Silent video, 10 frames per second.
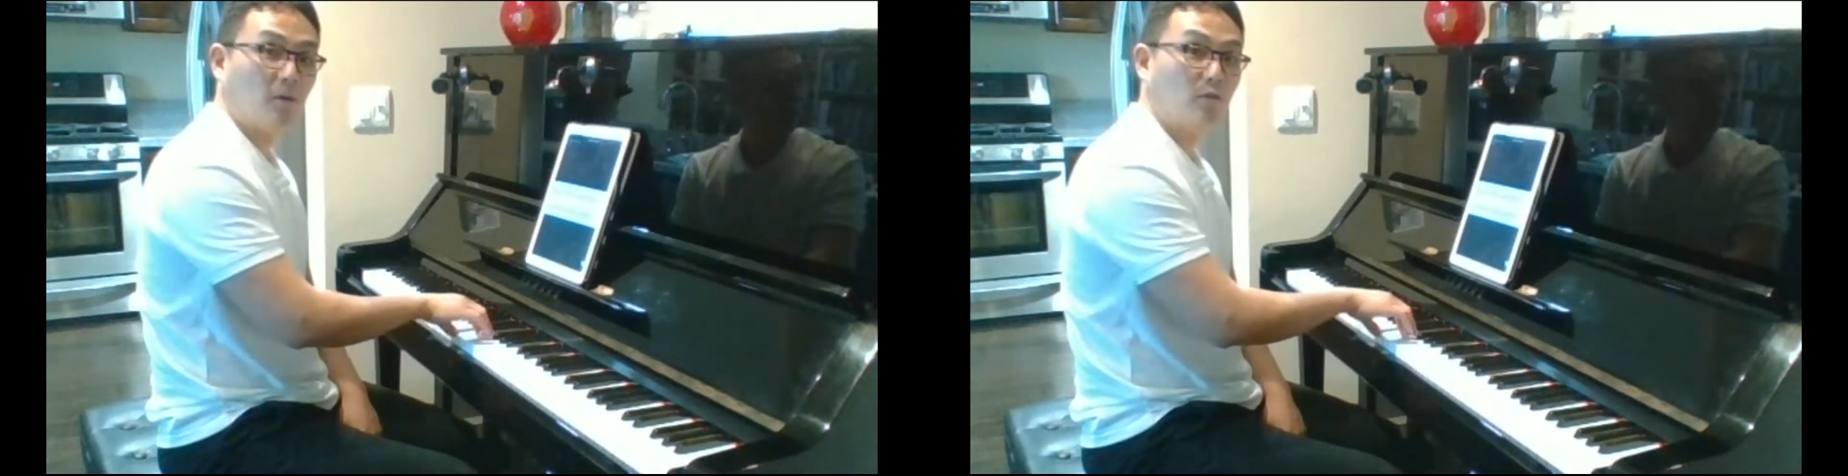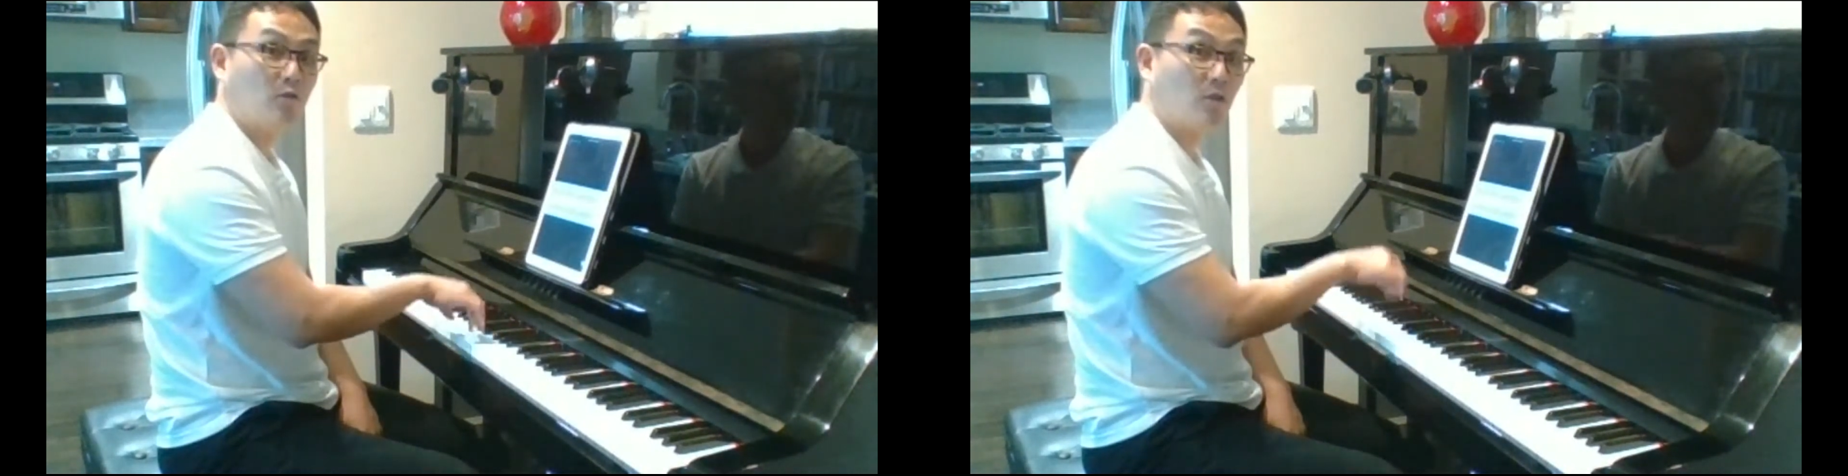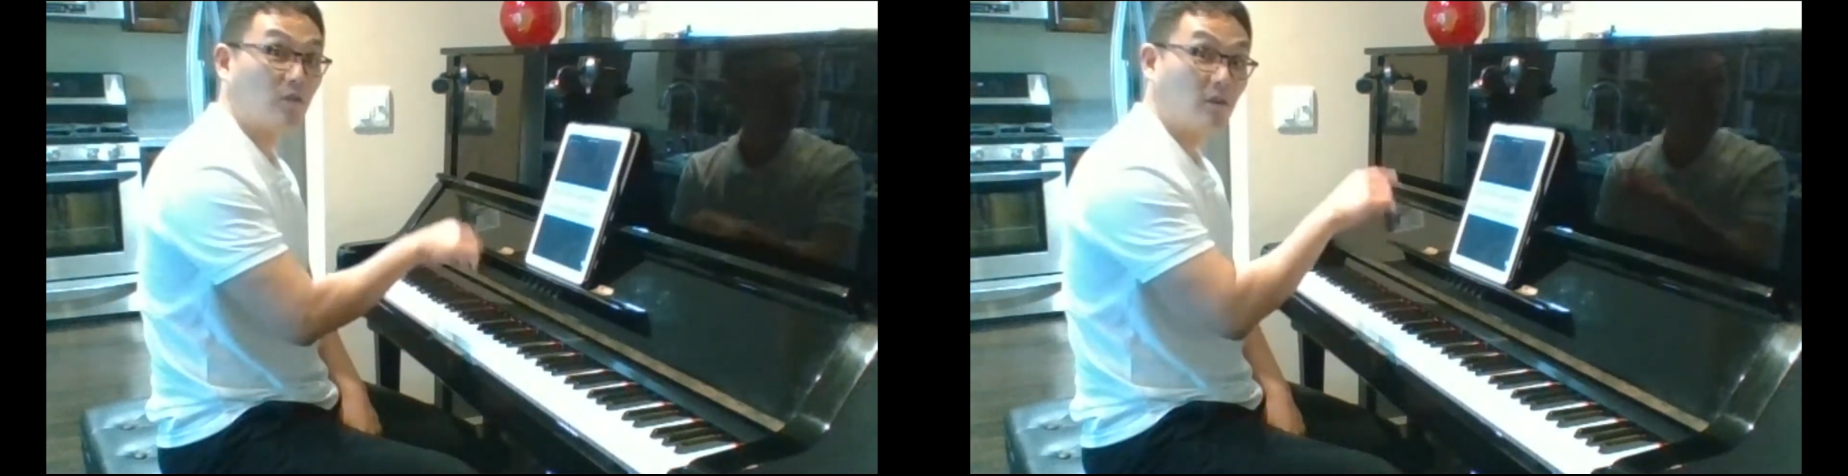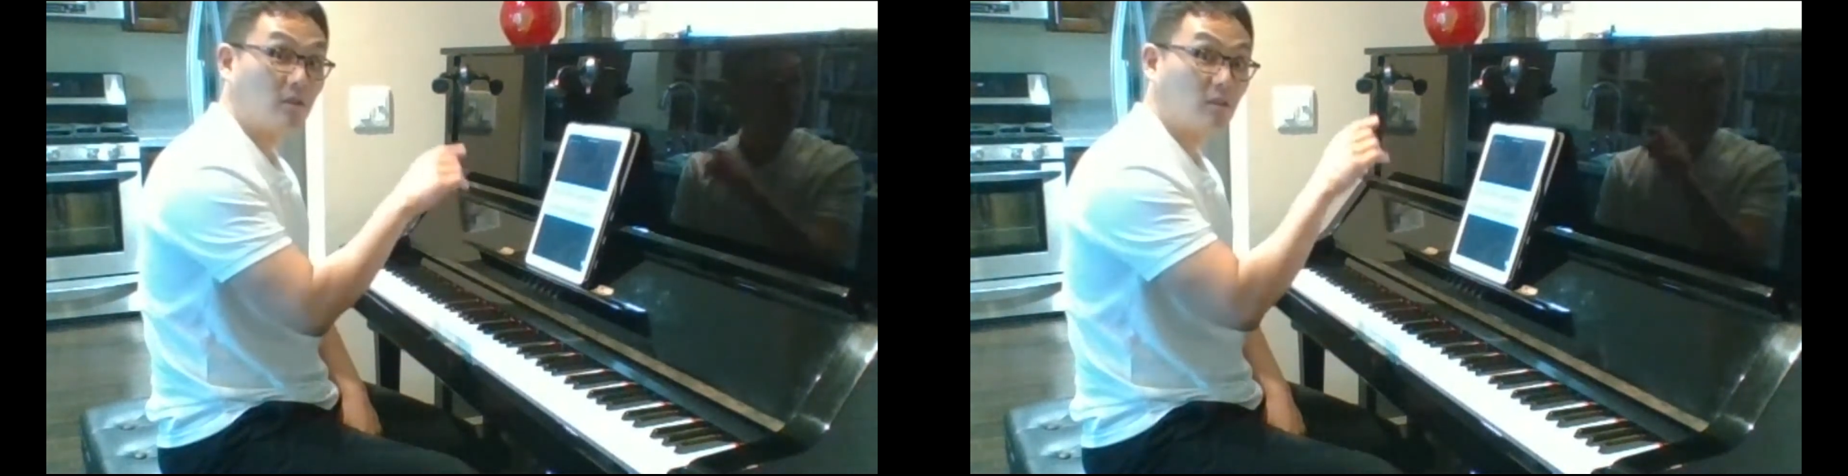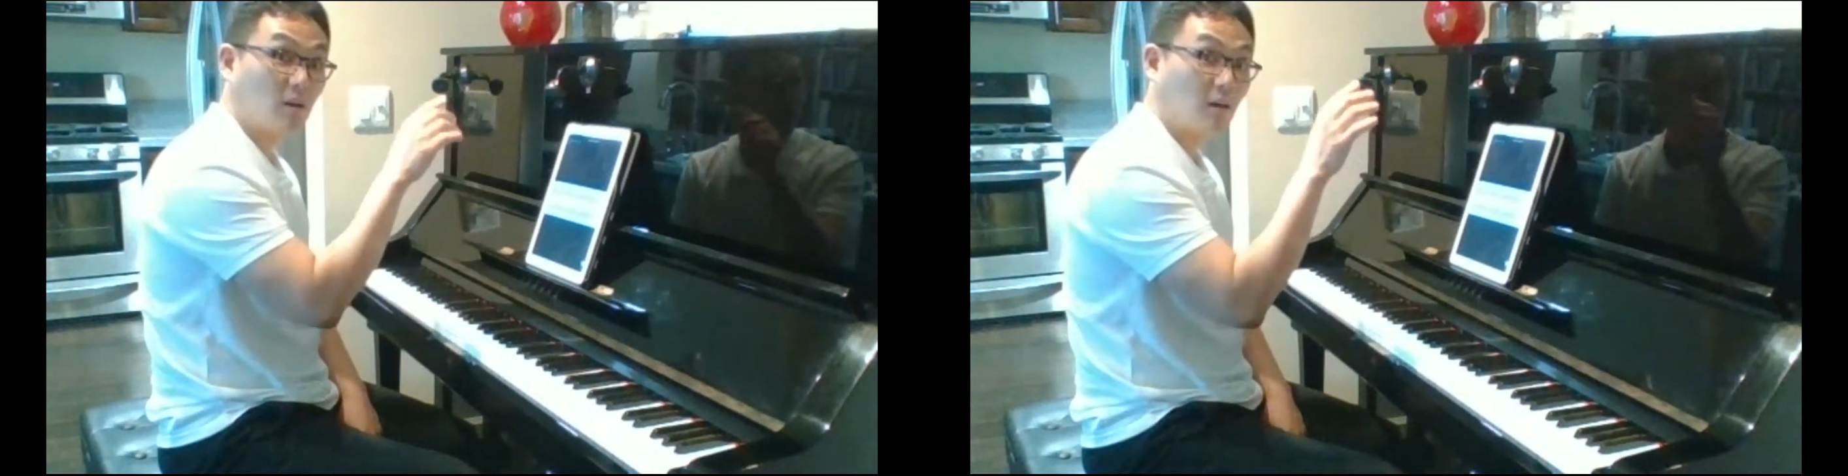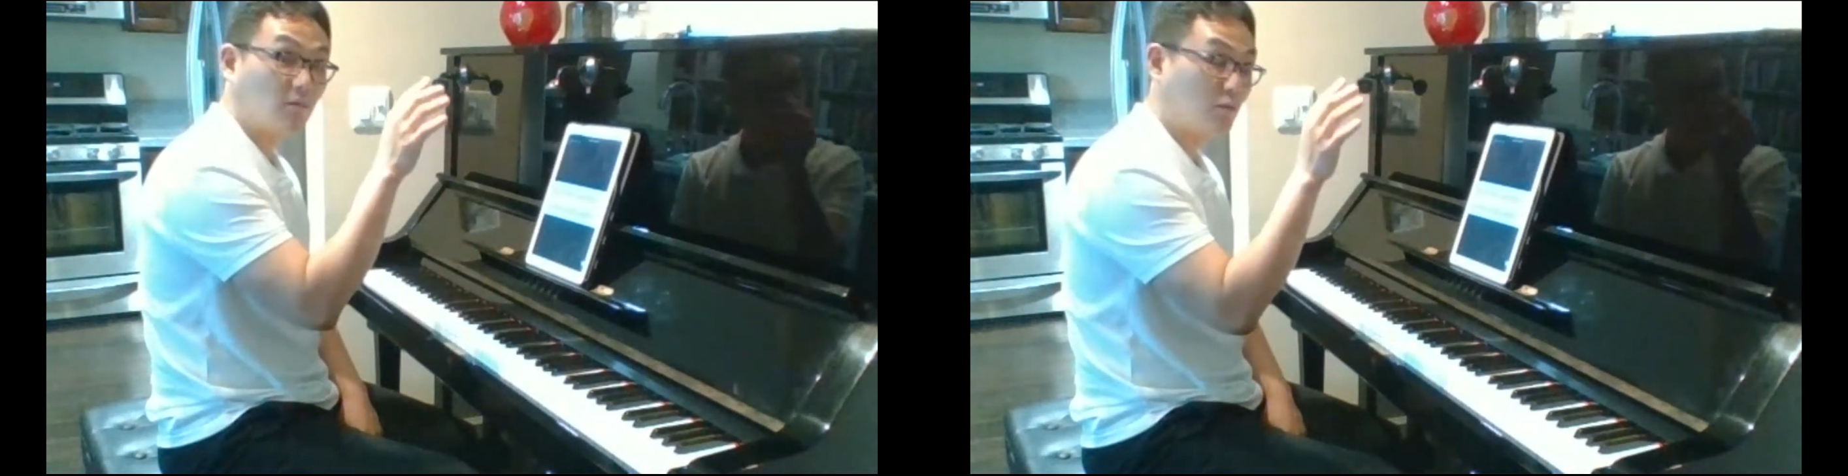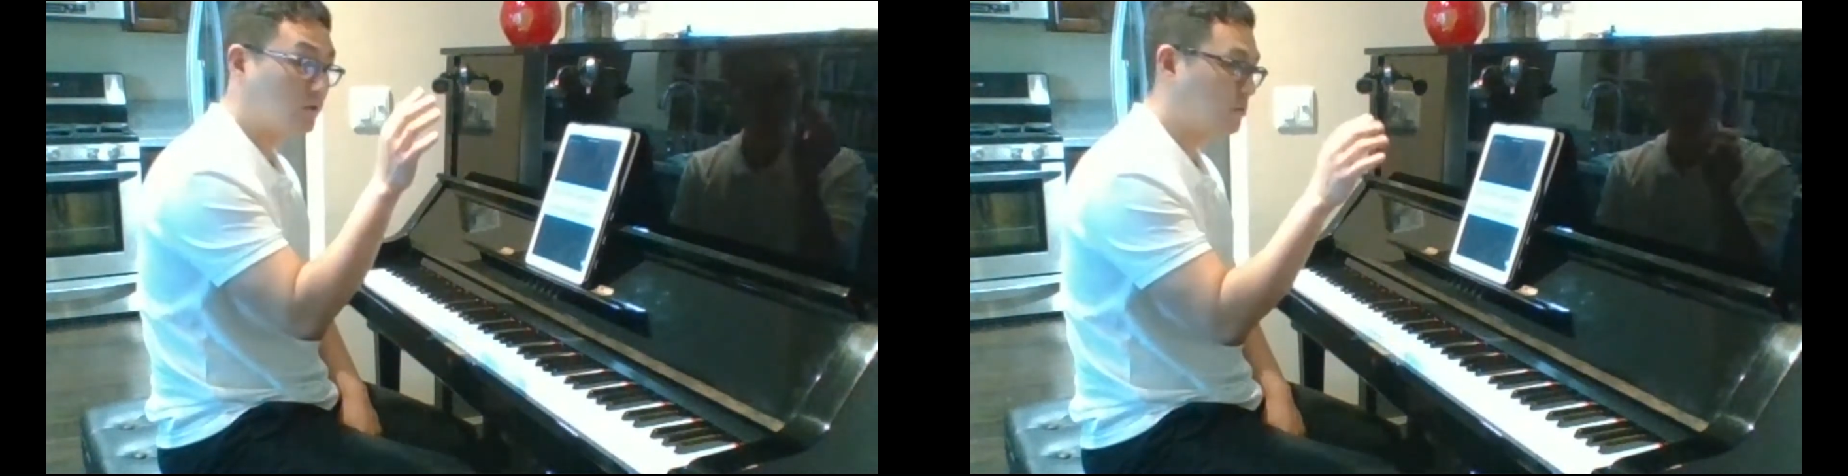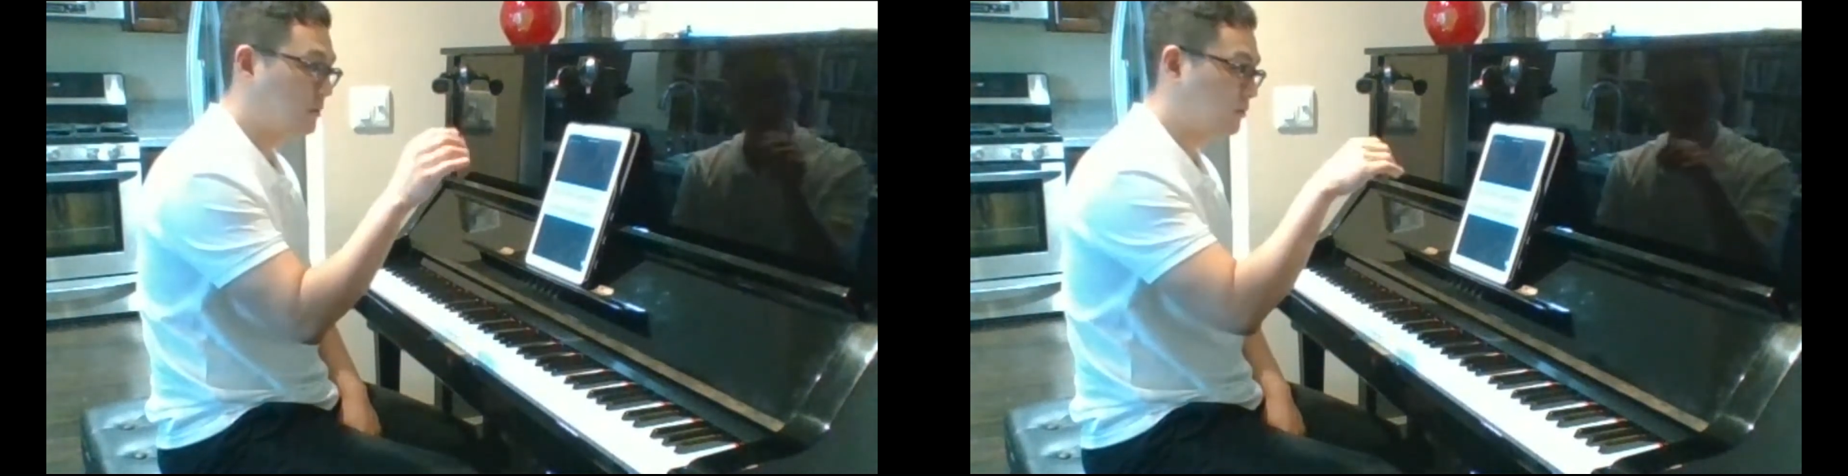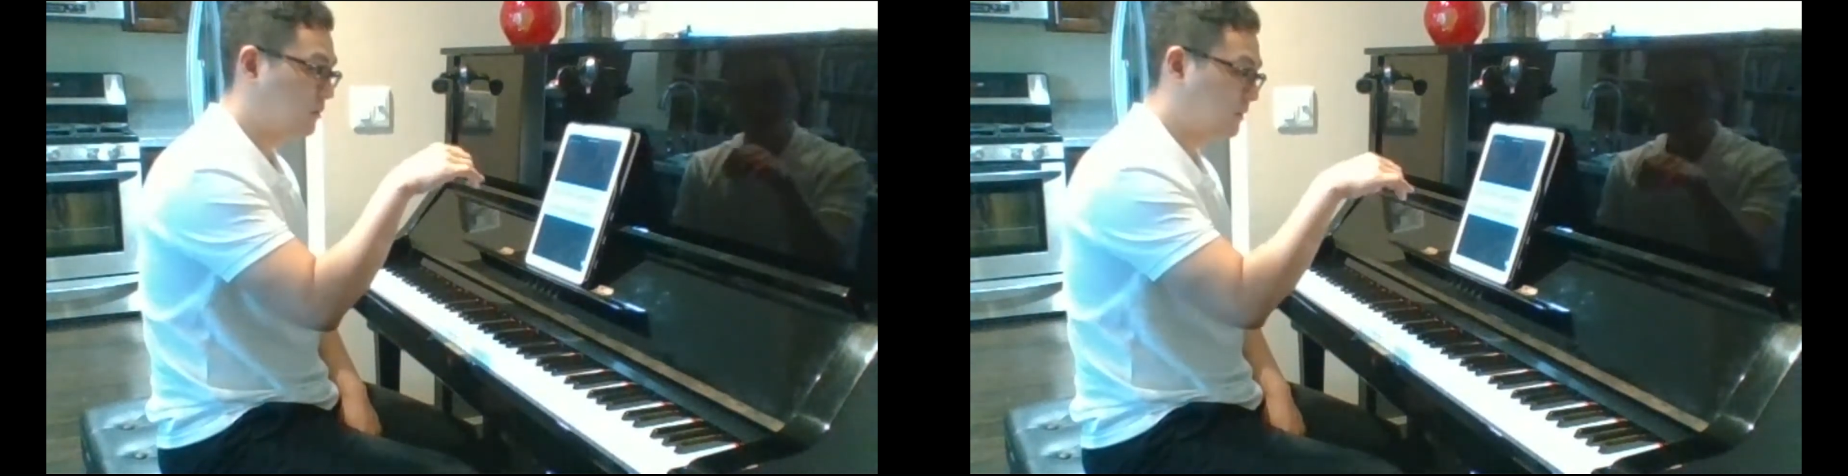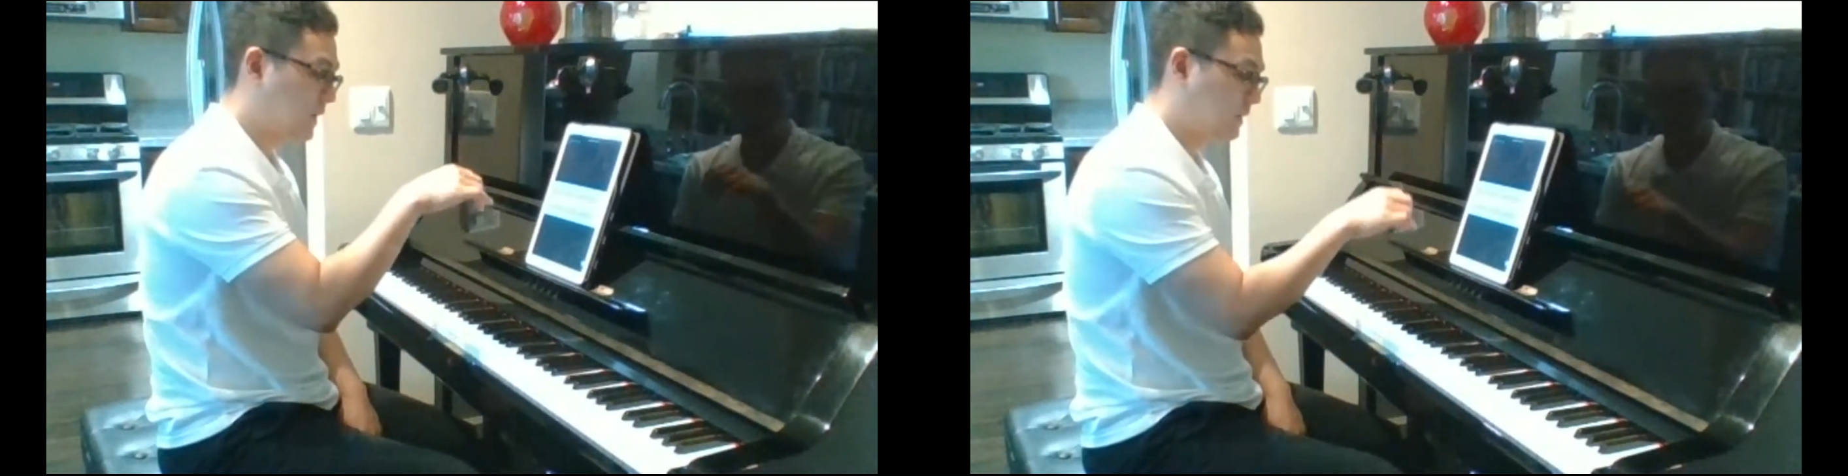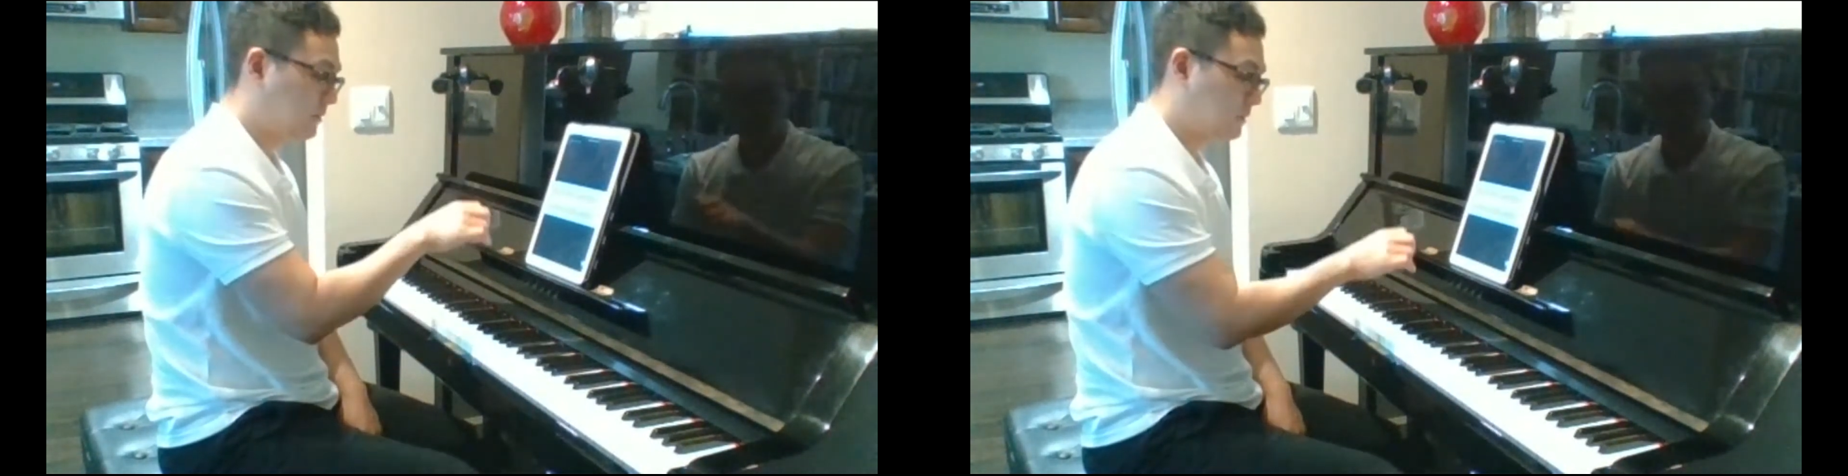you know, there's a lot of notes between, right?